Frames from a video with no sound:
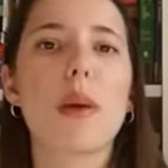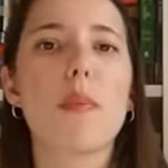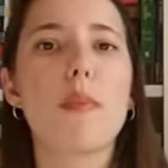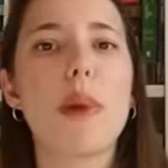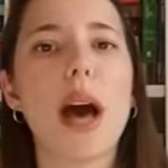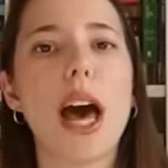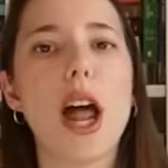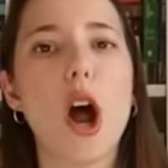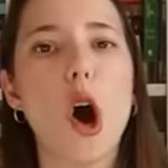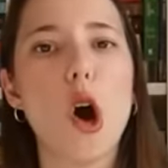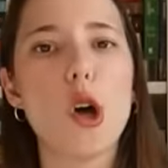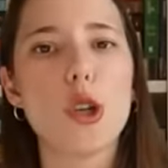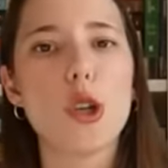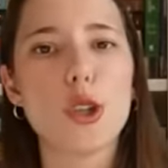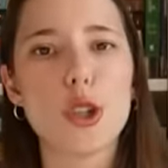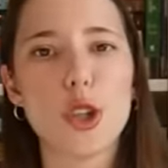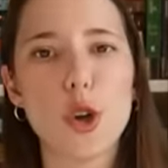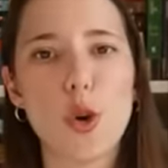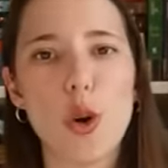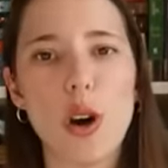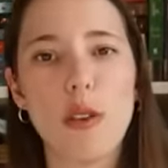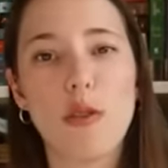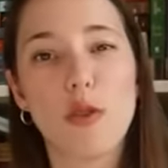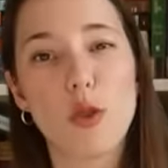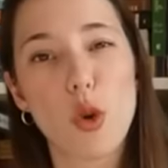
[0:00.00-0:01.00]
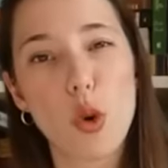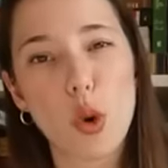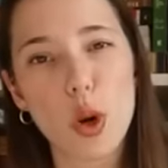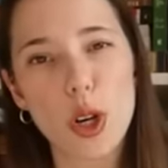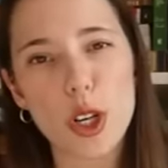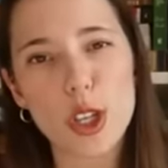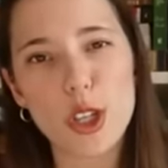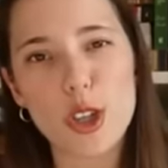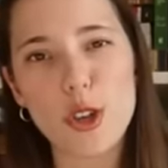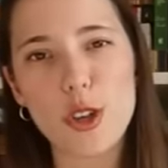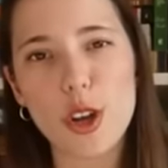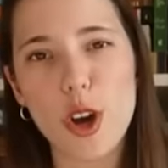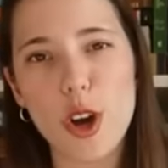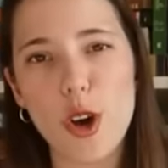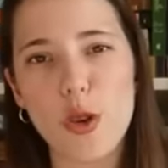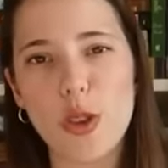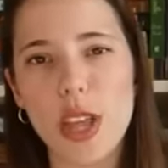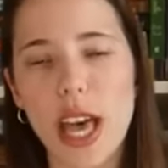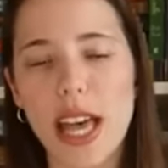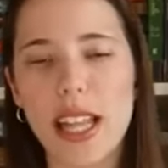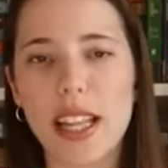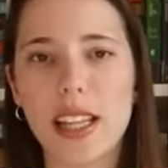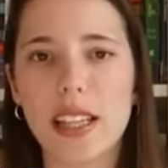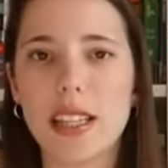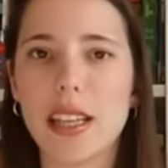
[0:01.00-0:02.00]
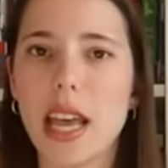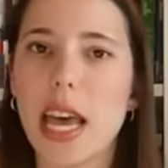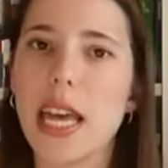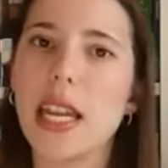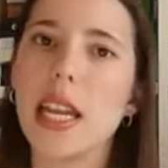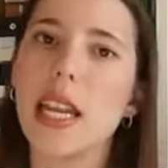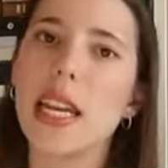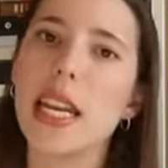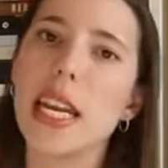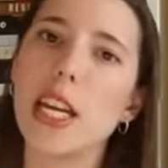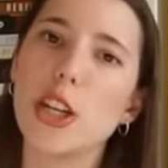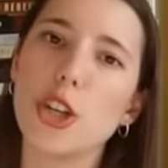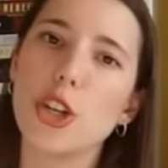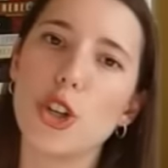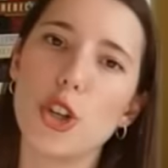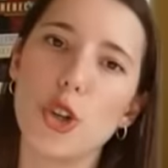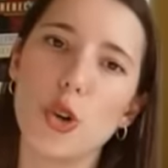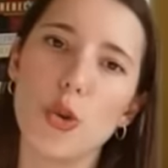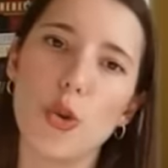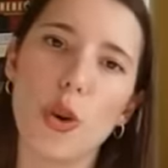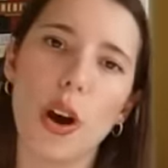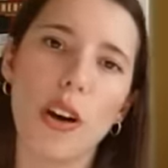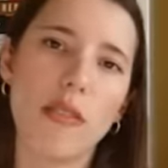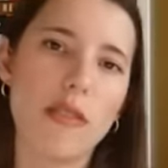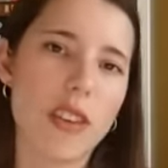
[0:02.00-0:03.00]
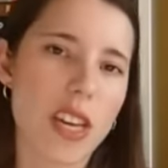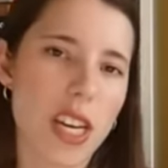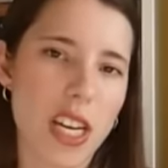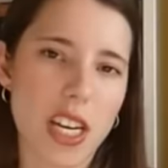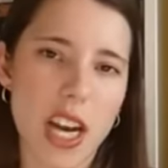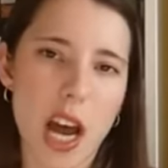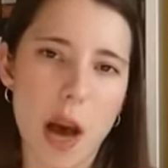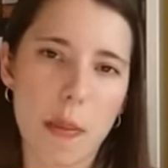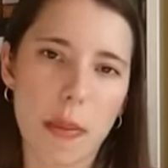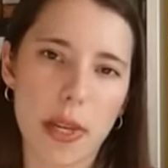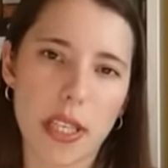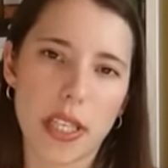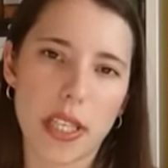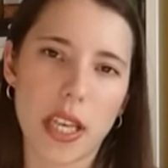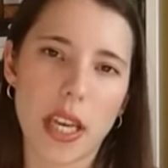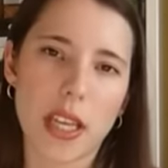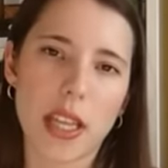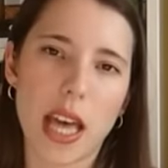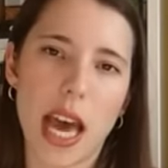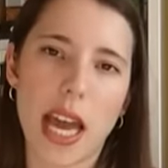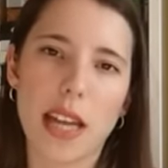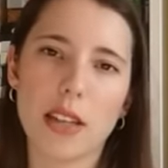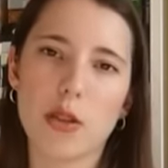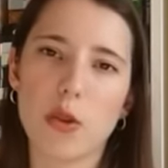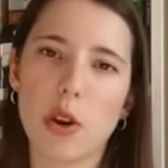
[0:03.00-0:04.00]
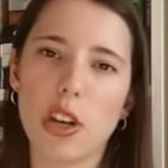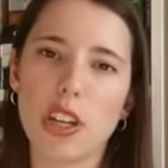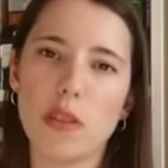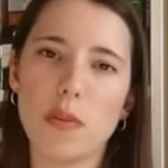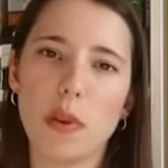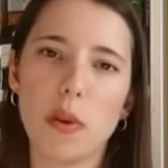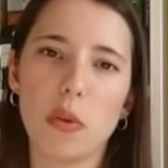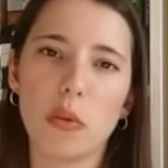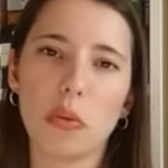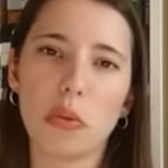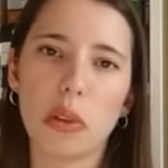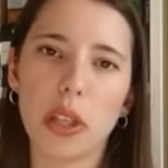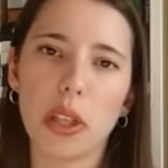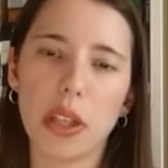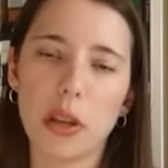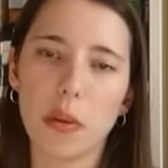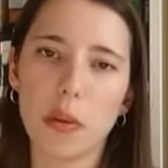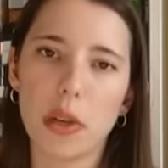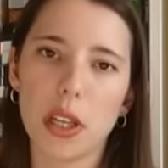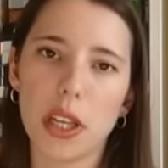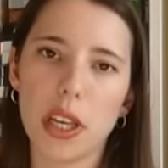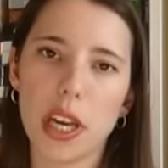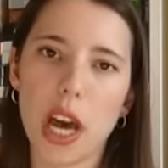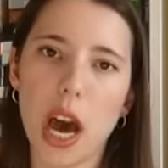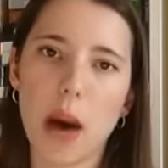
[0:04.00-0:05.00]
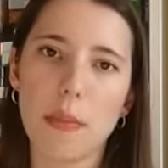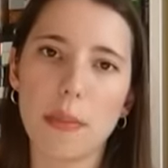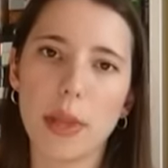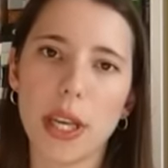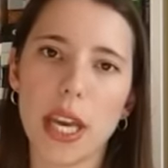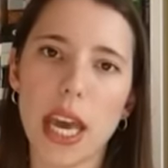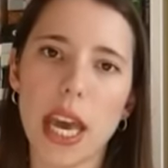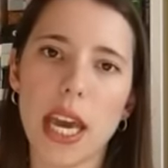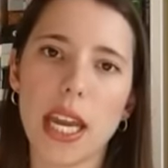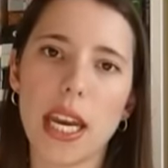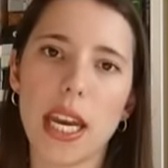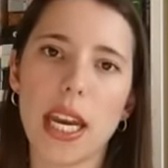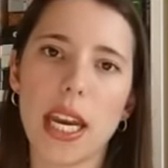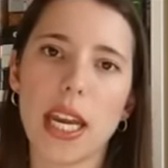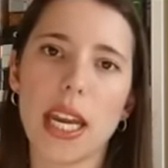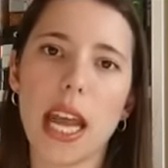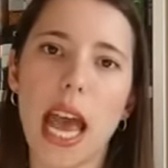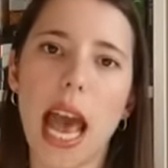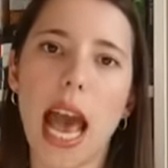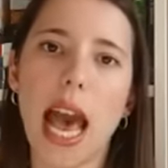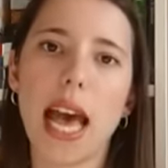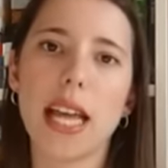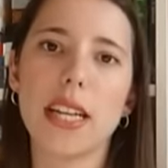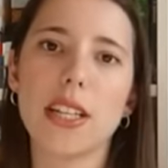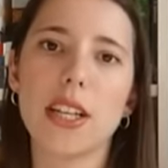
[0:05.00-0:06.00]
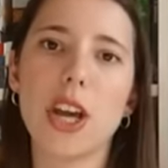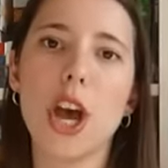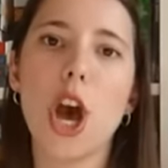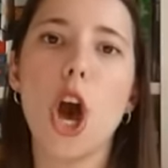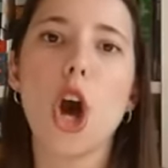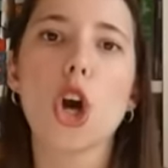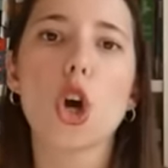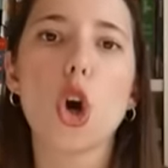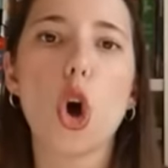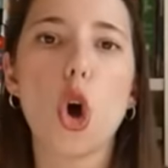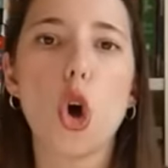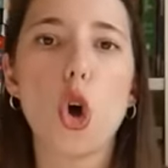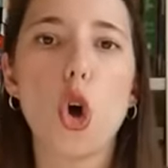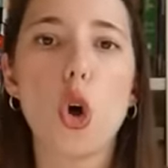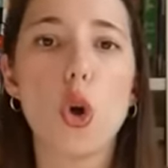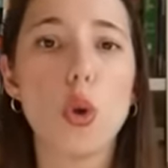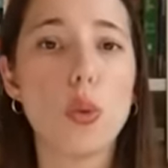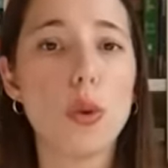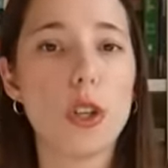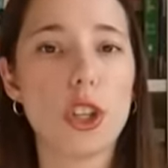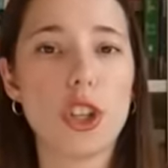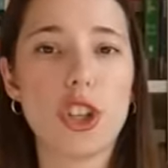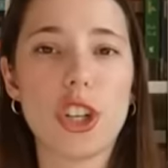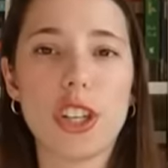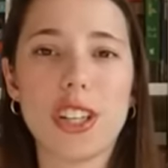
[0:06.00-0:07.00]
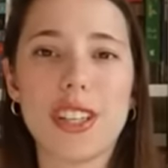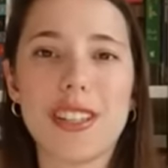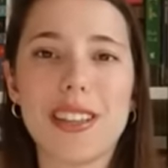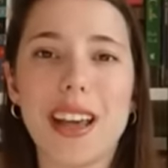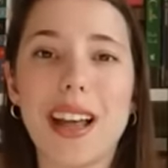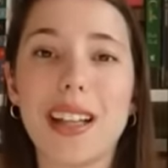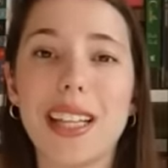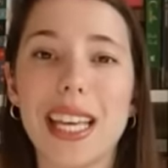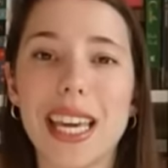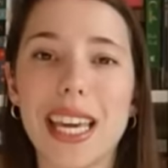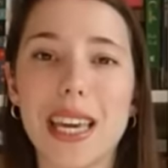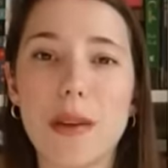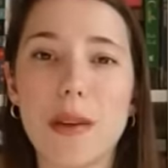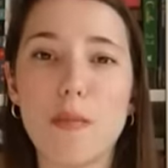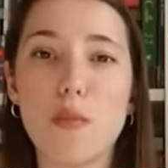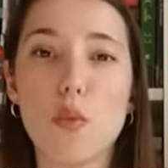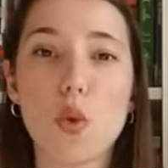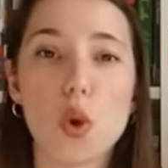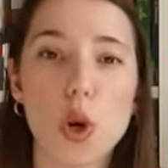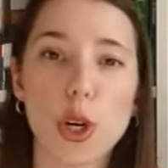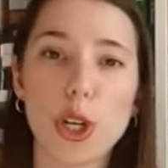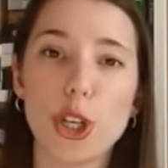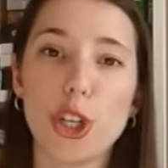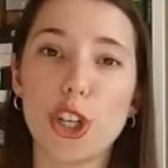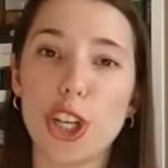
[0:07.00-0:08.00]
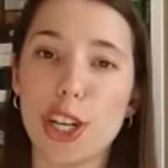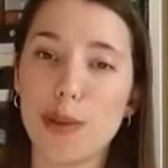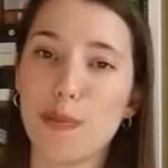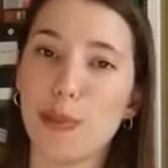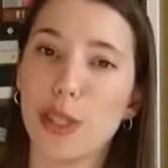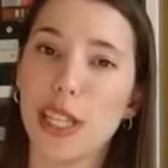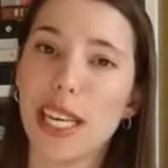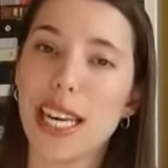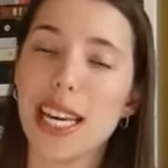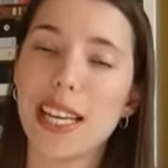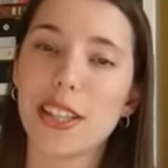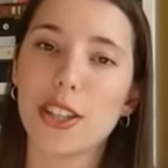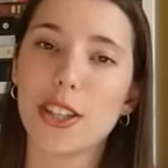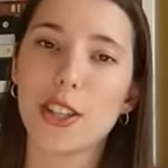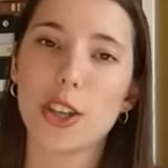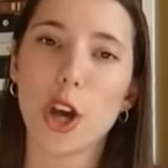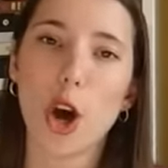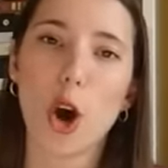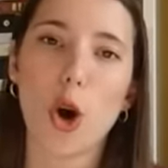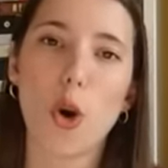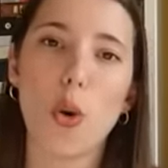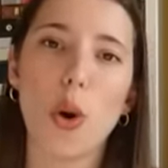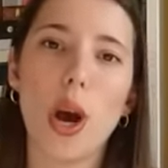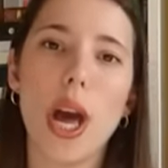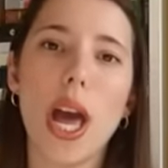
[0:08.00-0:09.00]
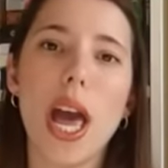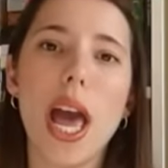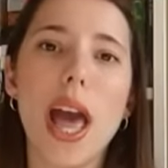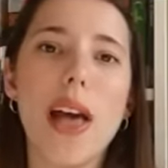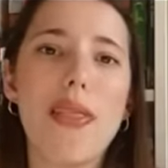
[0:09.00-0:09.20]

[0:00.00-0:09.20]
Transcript: But also, of course, you know that an issue of economics like that is going to be really, really complicated, and coal was just selling more cheaply, so